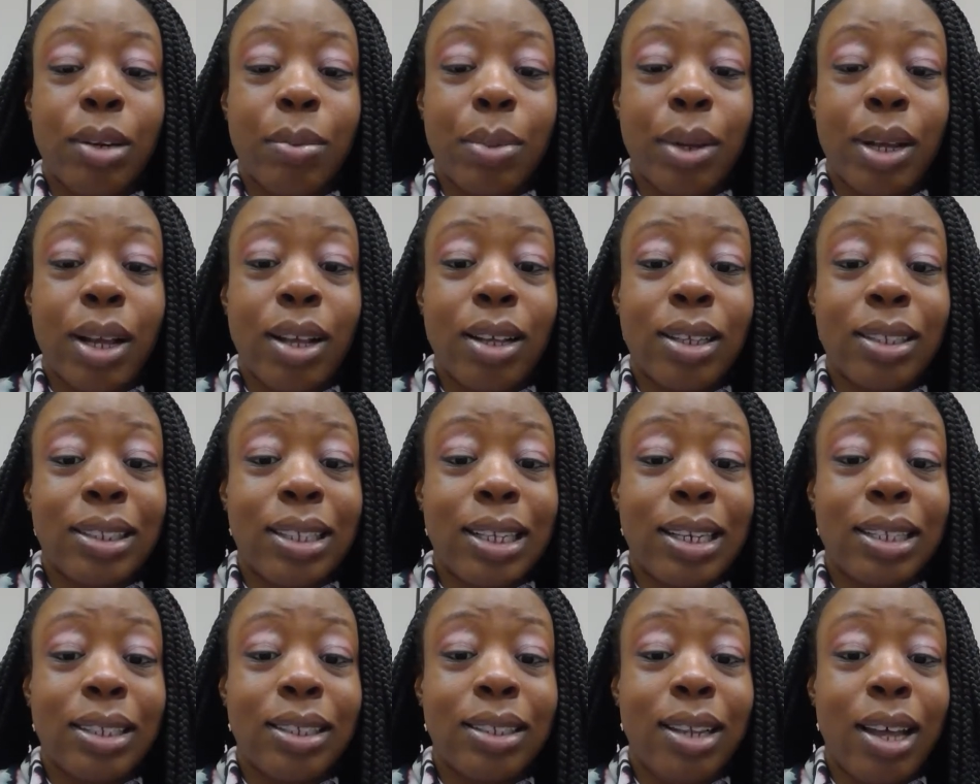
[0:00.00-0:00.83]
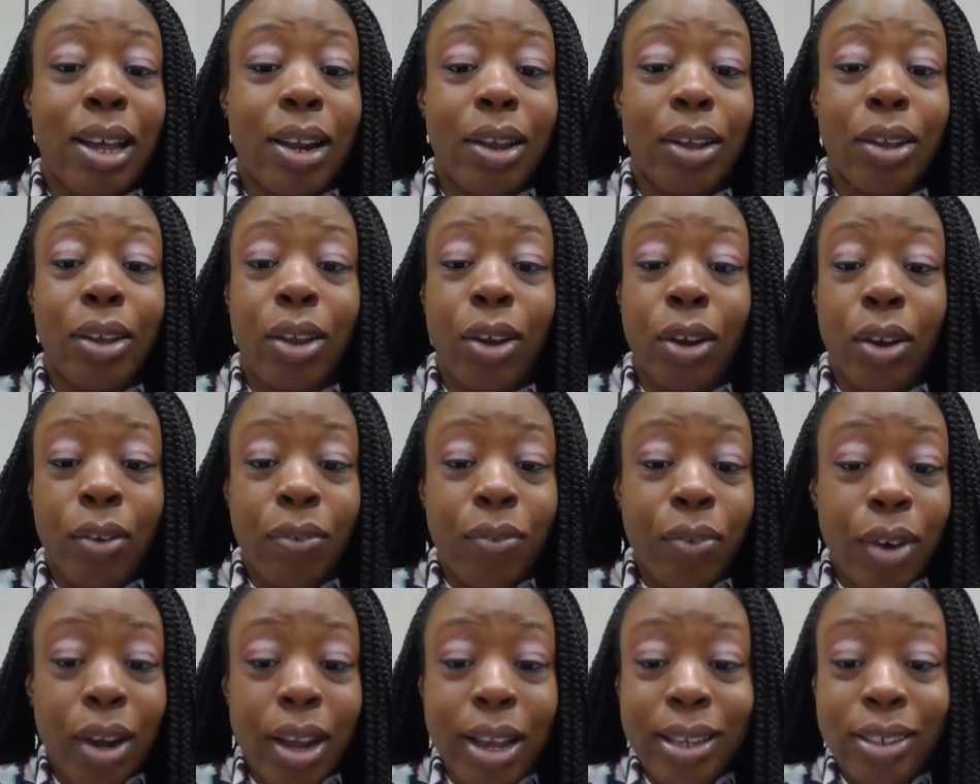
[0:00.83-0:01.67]
because it is not a cure
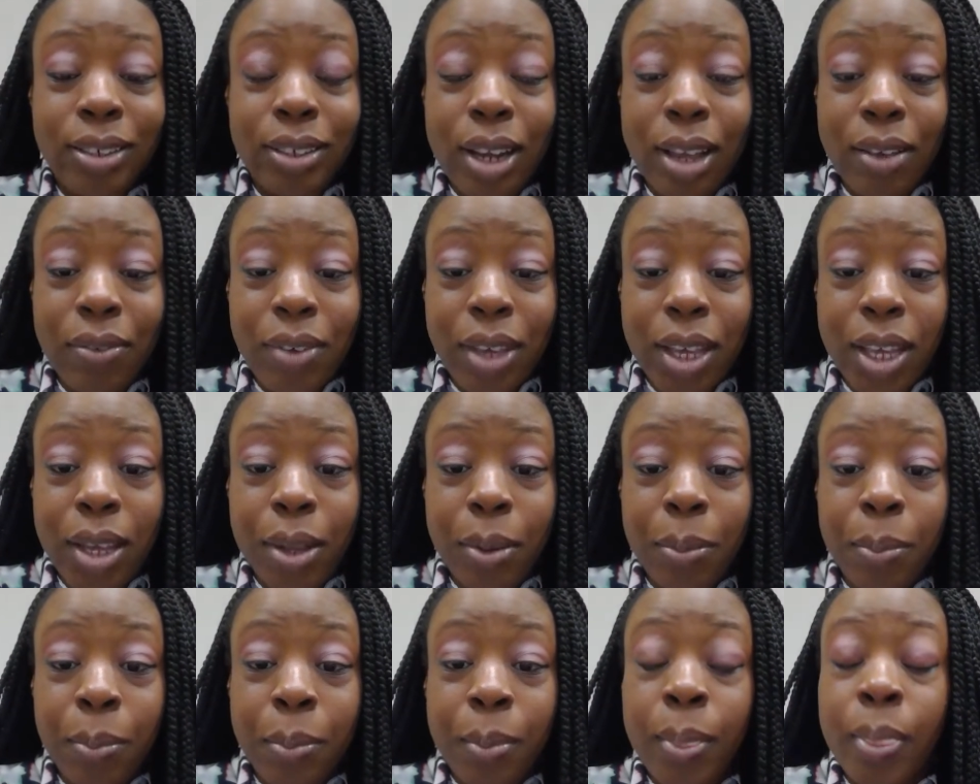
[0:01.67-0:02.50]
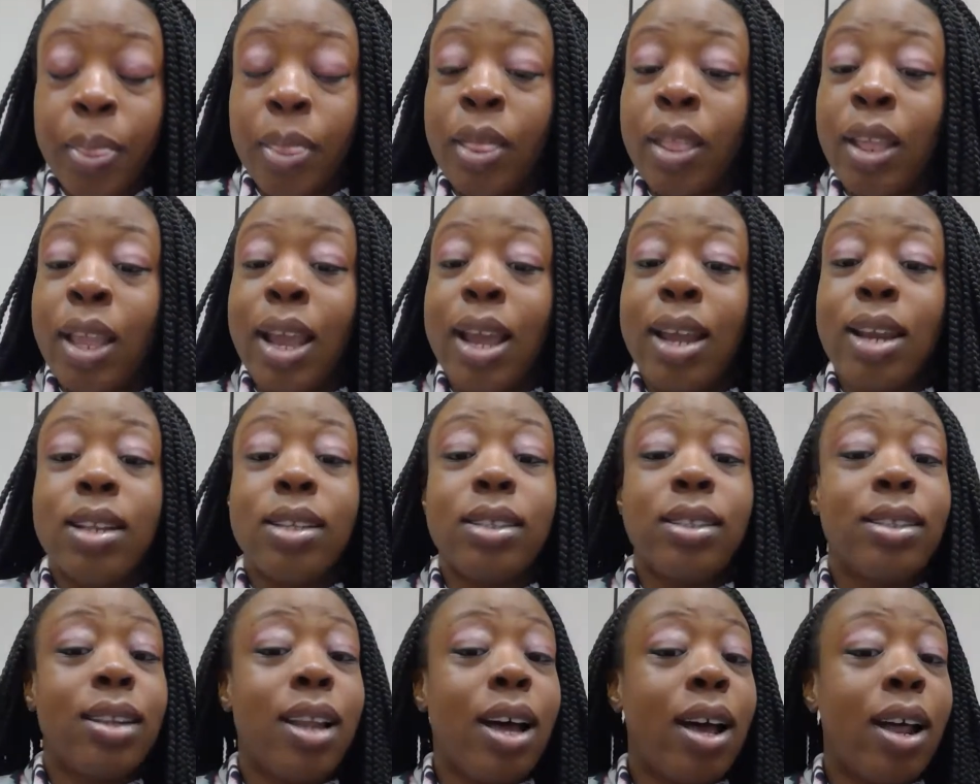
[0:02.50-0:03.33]
for HIV and it's
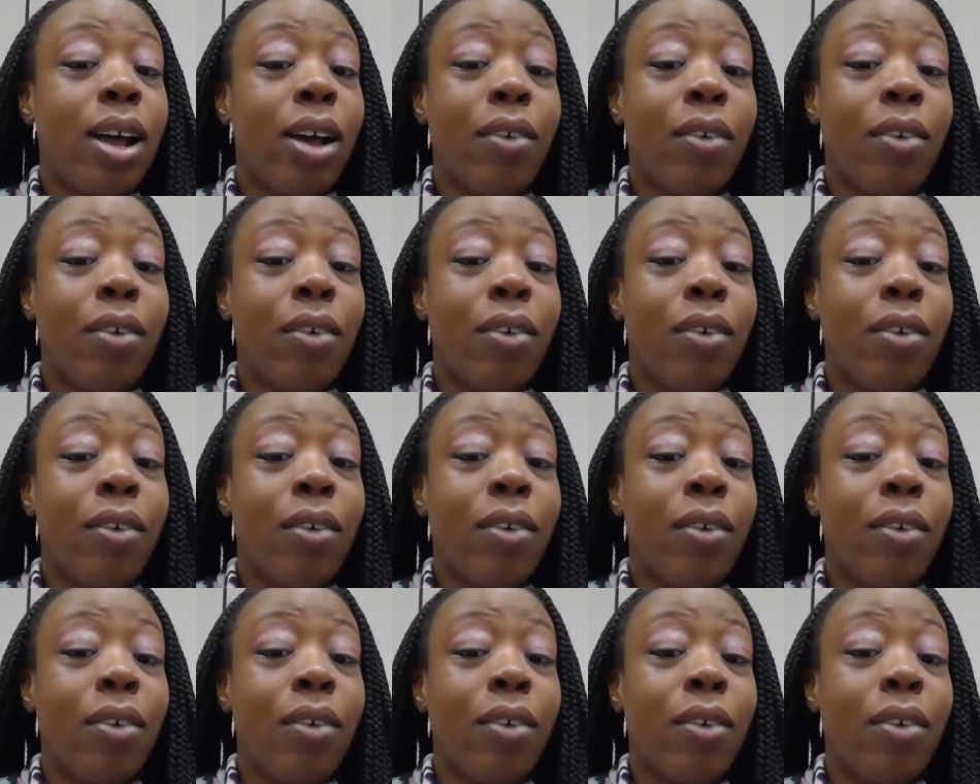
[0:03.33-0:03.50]
not a